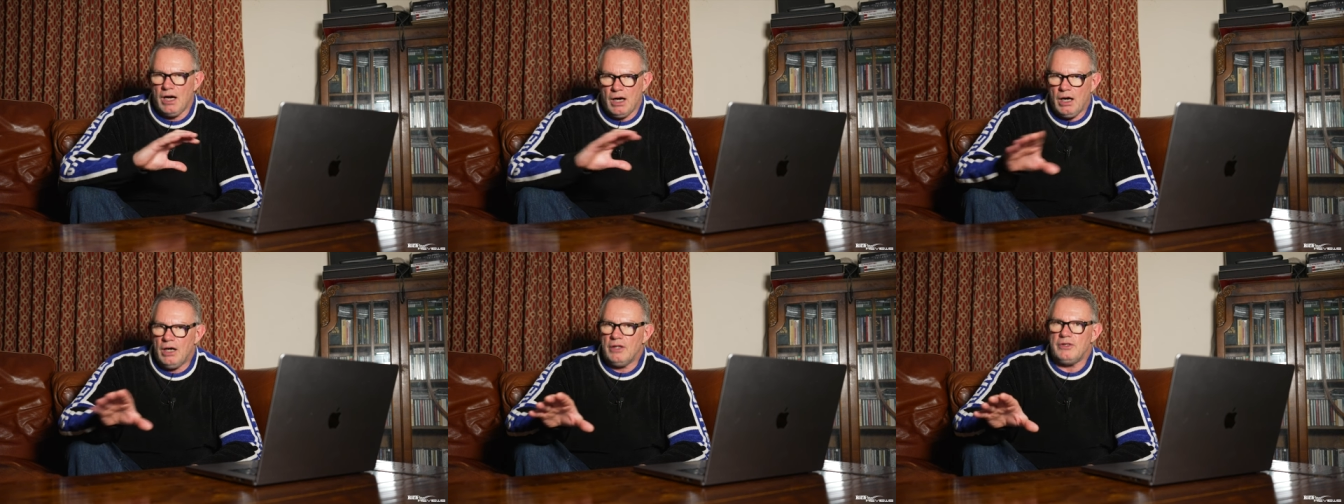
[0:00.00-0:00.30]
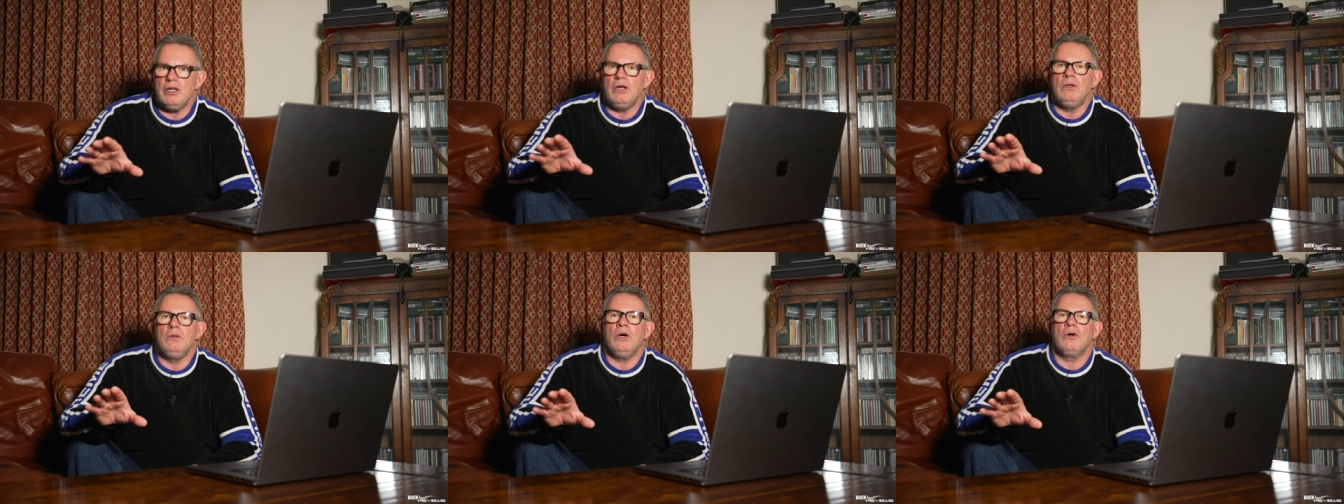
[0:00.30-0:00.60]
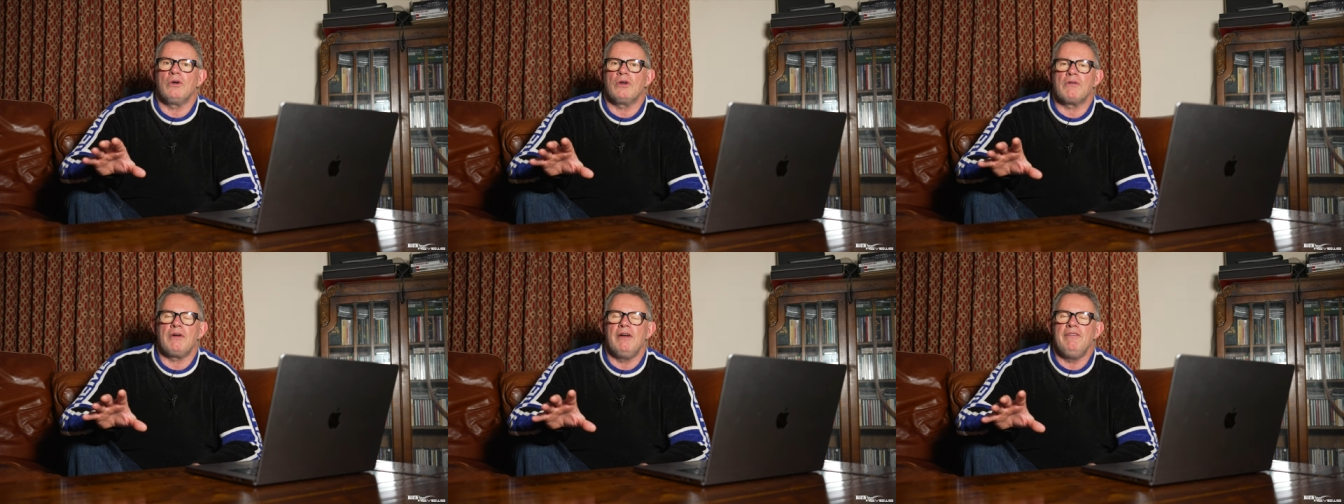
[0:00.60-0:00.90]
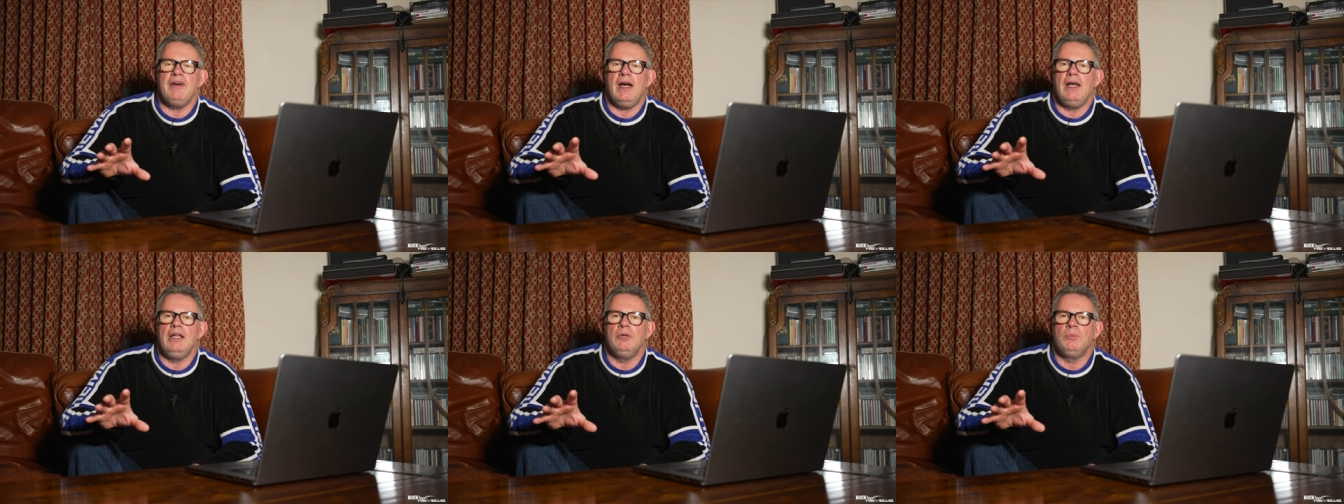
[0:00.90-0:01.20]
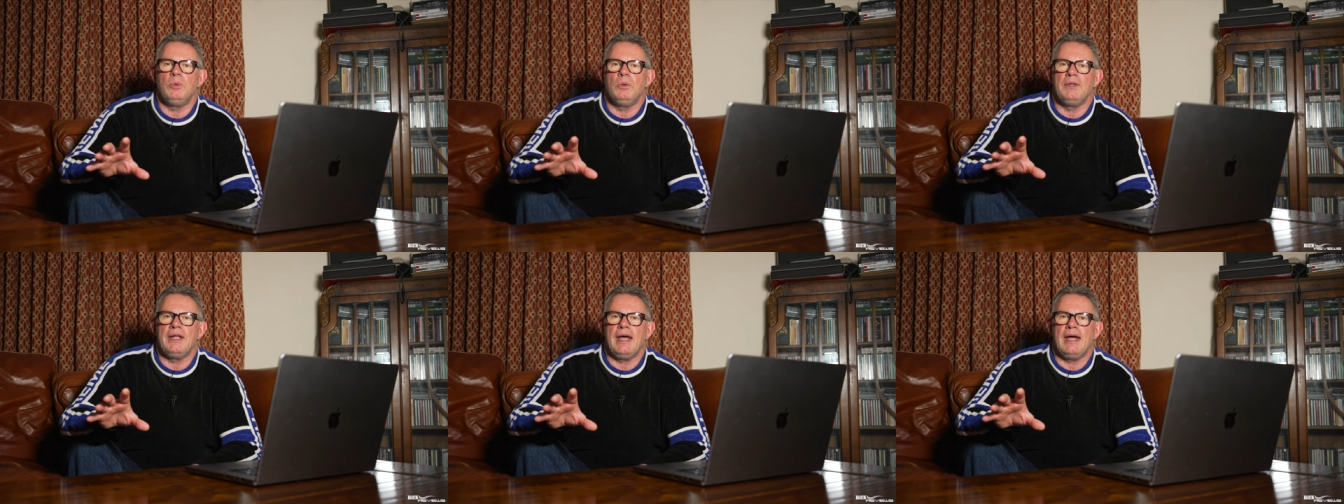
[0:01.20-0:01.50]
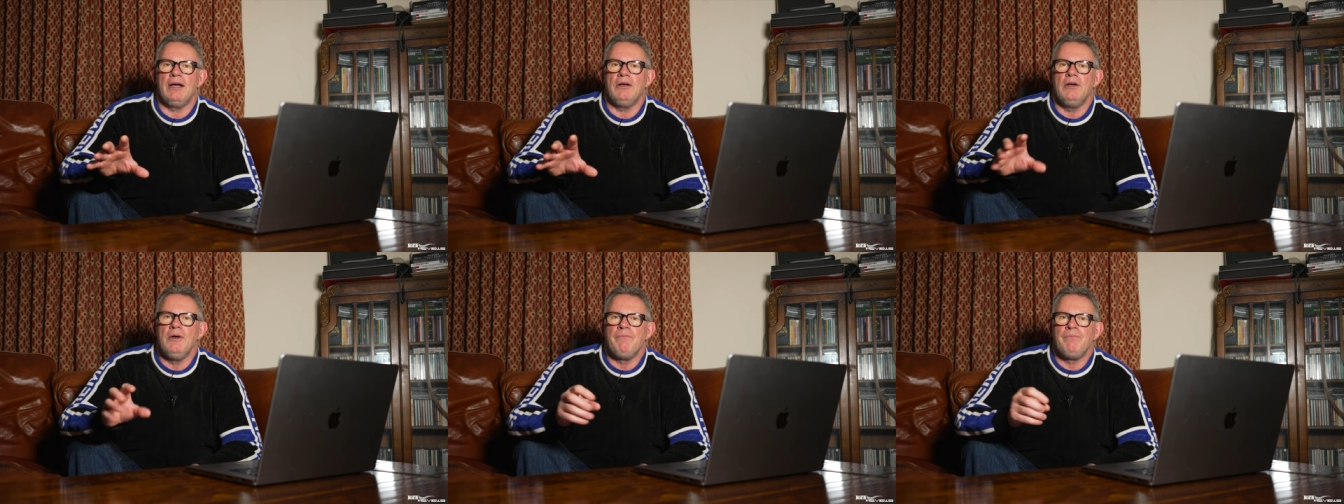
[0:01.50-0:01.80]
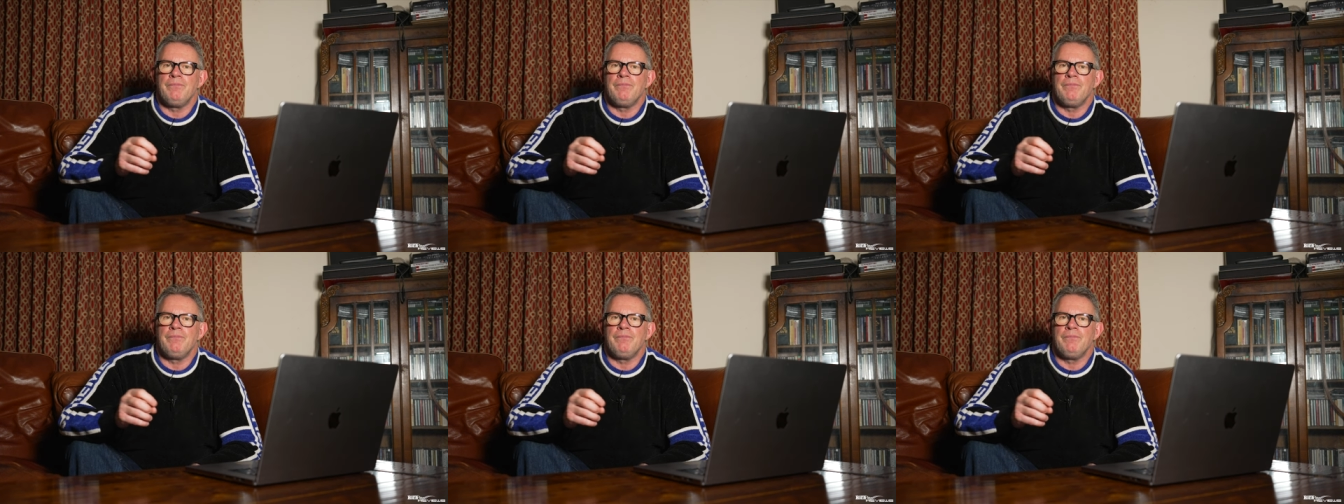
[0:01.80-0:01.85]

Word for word: are no longer available now.